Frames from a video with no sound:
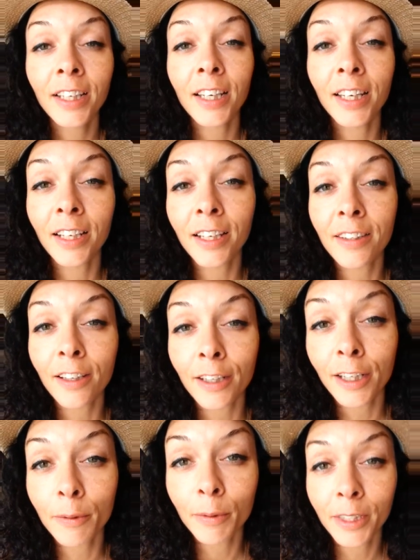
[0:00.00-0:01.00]
And I thought
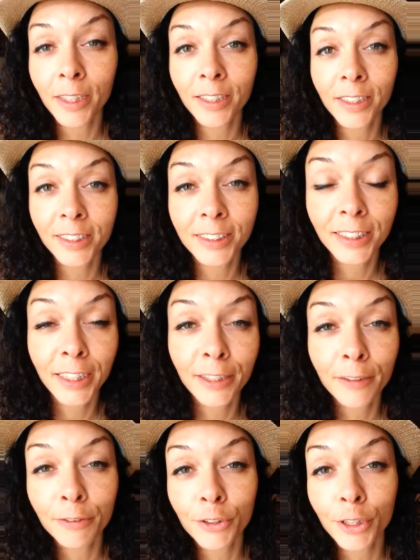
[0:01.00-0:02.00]
I would see
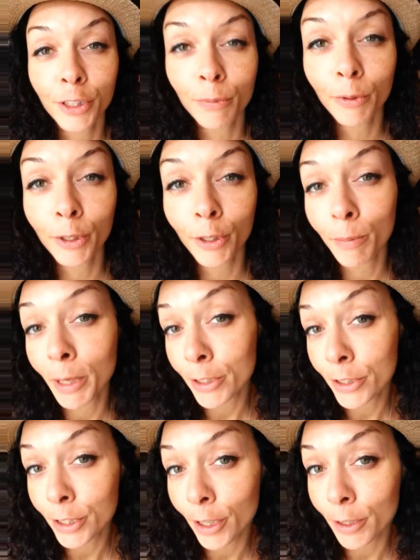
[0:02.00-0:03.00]
if she could work her
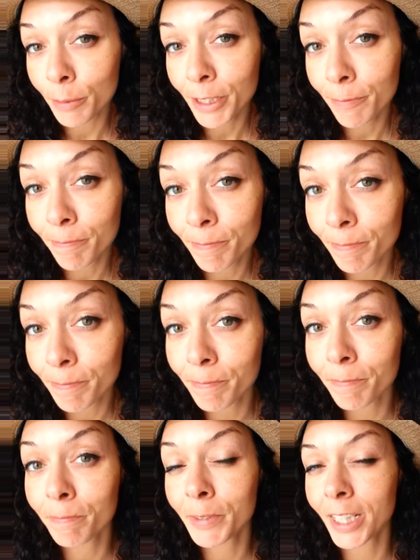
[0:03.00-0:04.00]
magic on me
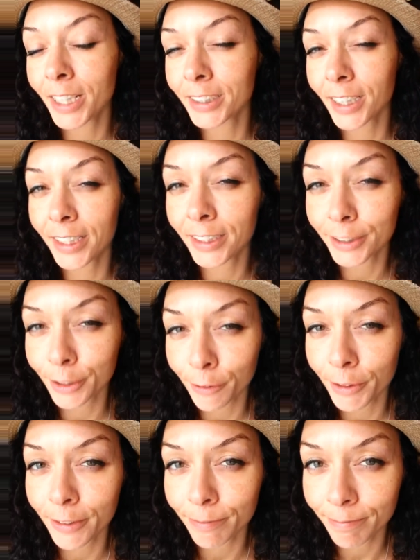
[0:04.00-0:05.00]
because I deserve
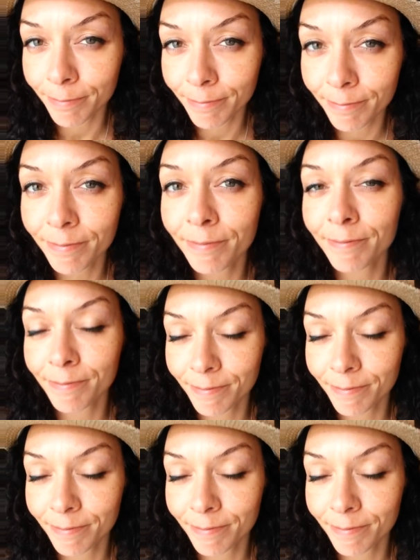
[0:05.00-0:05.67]
it. Yep.